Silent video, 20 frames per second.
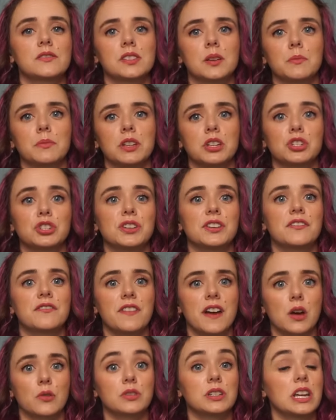something she had
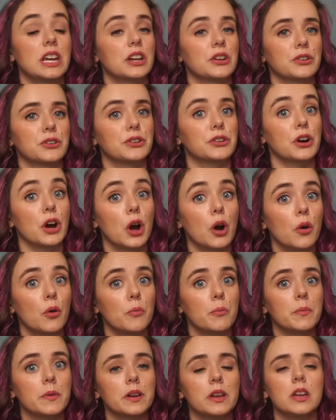found in her
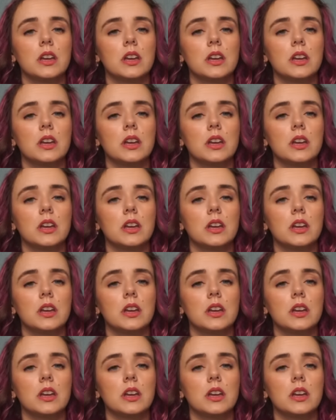home.